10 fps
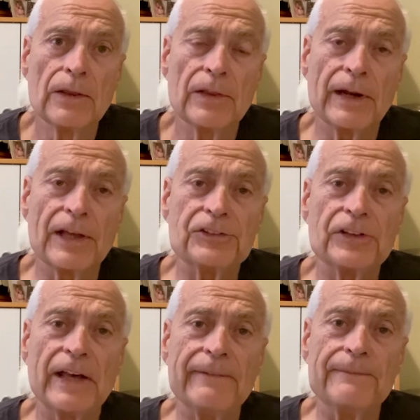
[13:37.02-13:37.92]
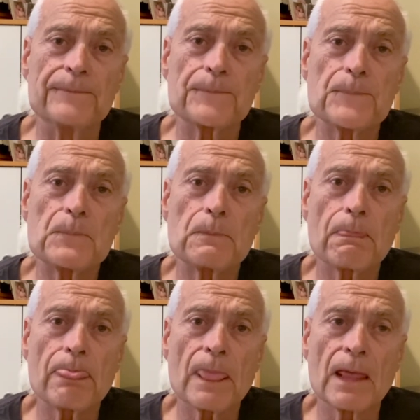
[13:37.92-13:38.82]
then I said,
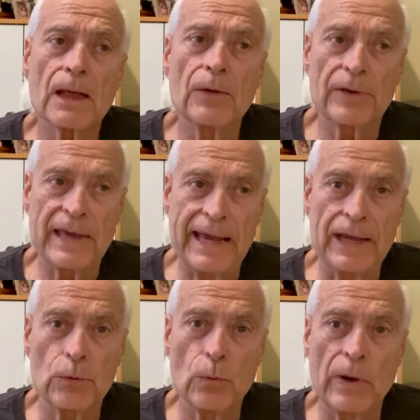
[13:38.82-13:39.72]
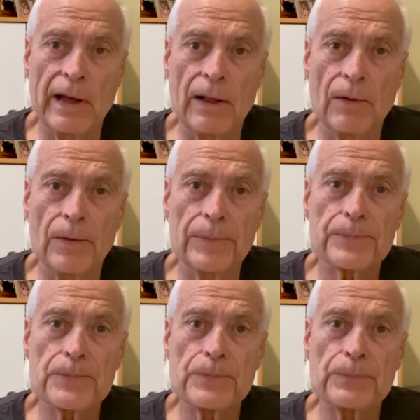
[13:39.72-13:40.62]
okay, well,
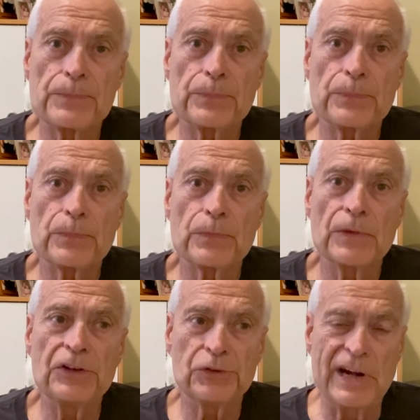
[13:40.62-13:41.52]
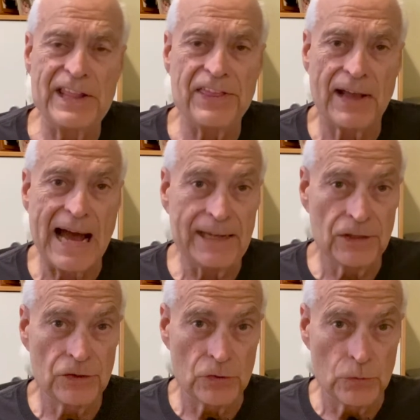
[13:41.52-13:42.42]
is there anything I
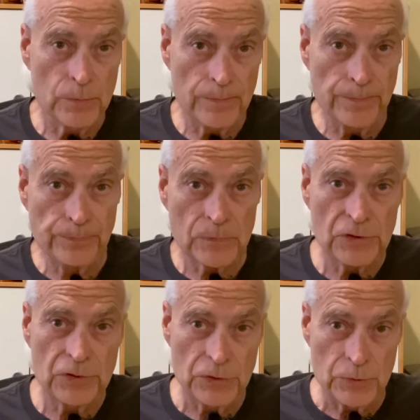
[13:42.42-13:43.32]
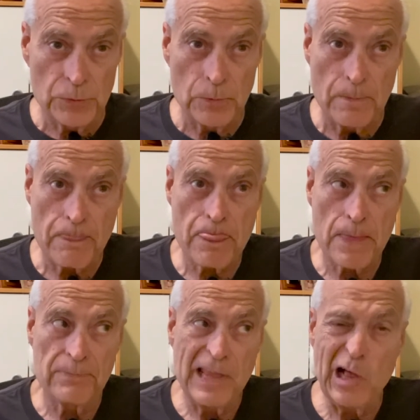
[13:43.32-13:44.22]
can do to
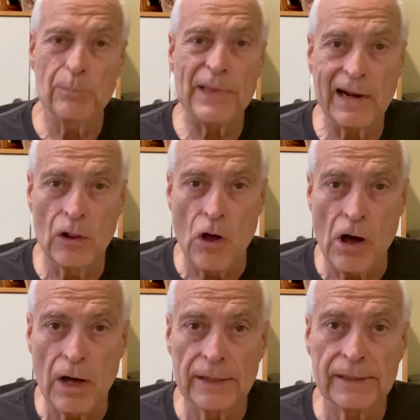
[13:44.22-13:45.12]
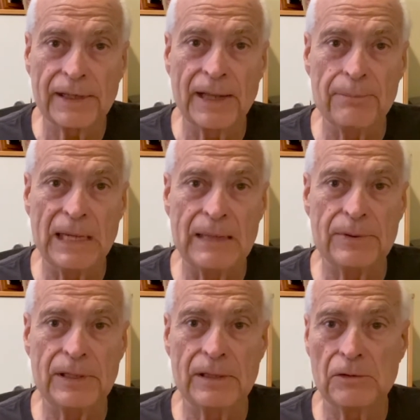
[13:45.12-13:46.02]
help that along and
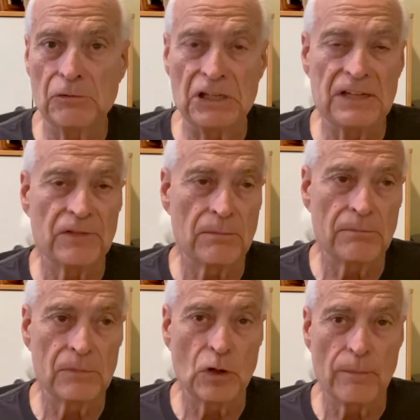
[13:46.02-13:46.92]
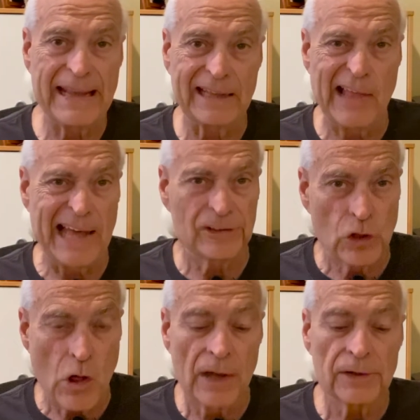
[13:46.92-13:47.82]
maybe even, make it last
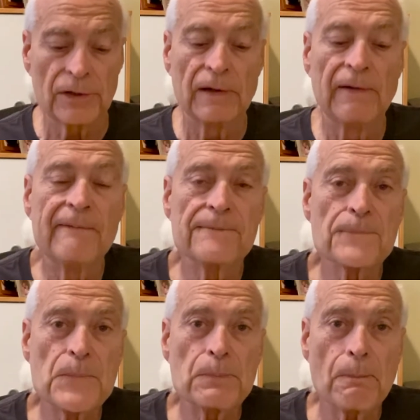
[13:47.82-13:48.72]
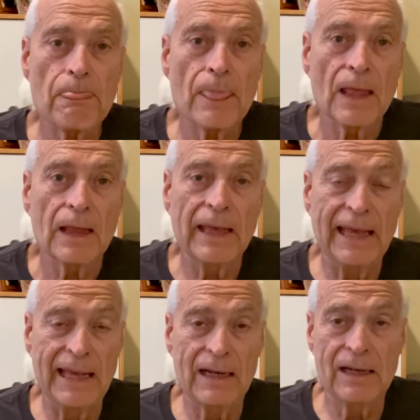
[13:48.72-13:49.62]
longer?
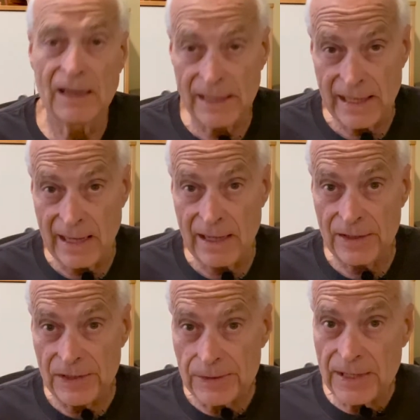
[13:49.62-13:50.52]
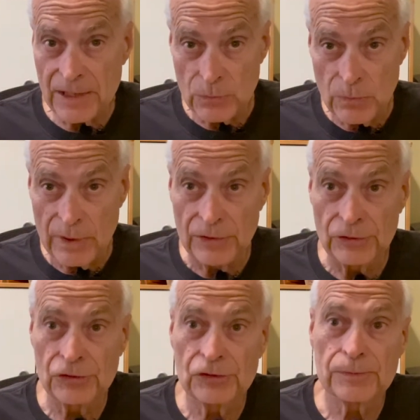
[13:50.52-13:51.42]
And again, it
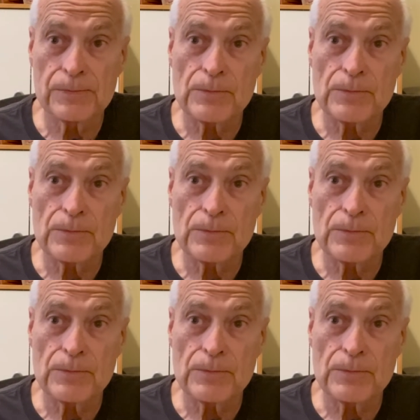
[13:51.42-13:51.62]
was